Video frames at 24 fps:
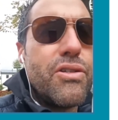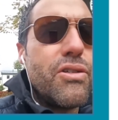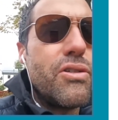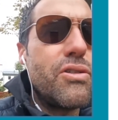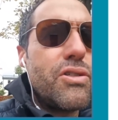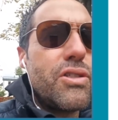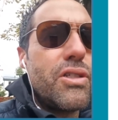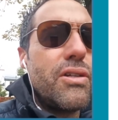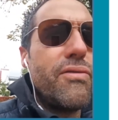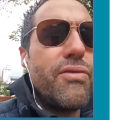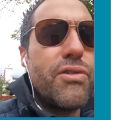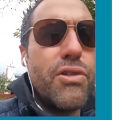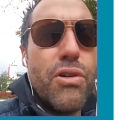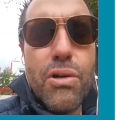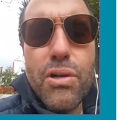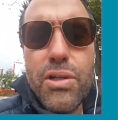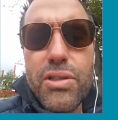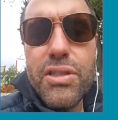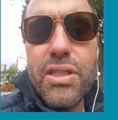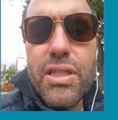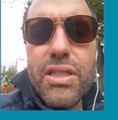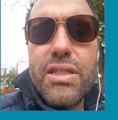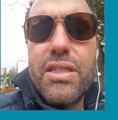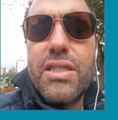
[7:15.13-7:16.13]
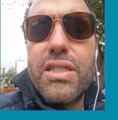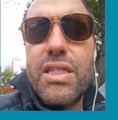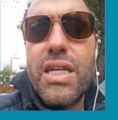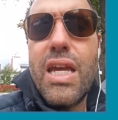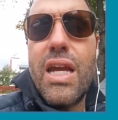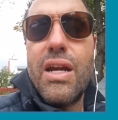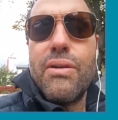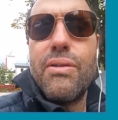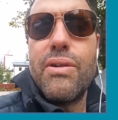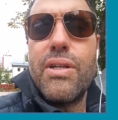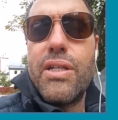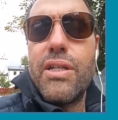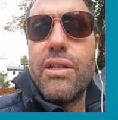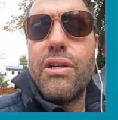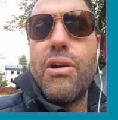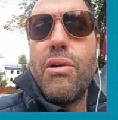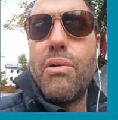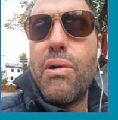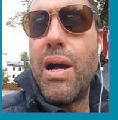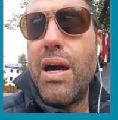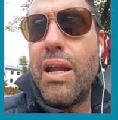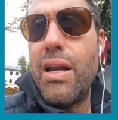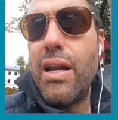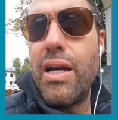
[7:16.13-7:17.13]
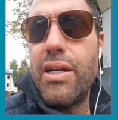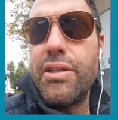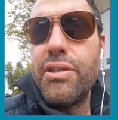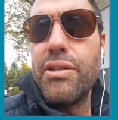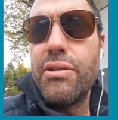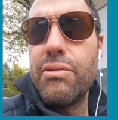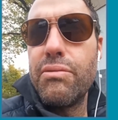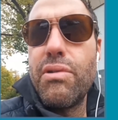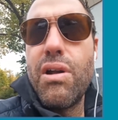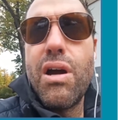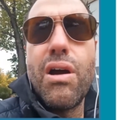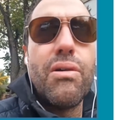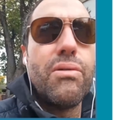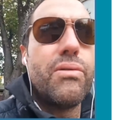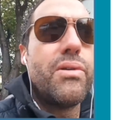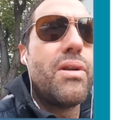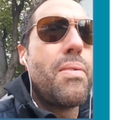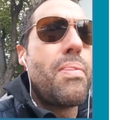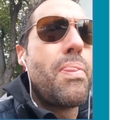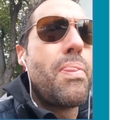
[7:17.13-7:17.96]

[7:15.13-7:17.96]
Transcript: You're, of course, it's scary to go out on your own.